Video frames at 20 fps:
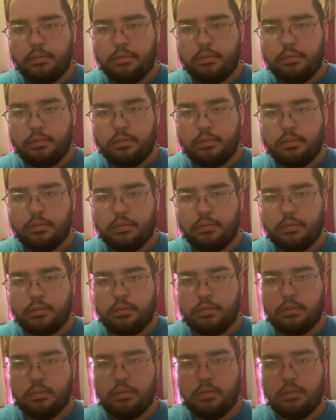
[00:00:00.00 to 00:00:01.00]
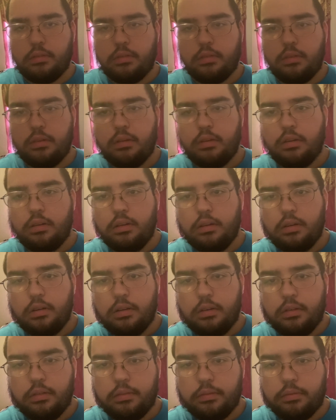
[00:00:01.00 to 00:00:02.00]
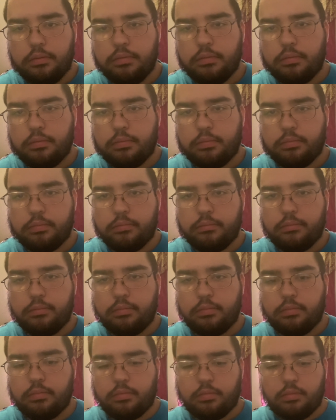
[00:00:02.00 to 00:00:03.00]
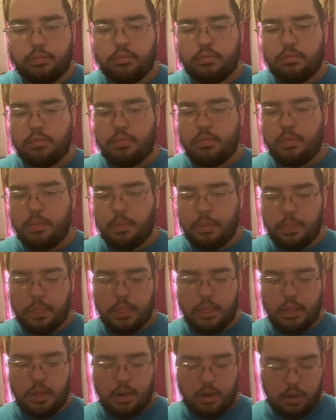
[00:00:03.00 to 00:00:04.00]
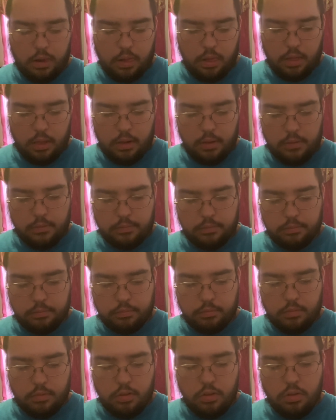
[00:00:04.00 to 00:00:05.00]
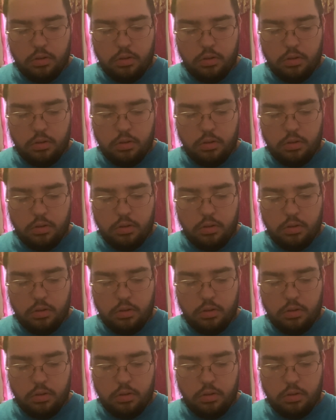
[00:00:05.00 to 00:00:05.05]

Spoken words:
[no speech]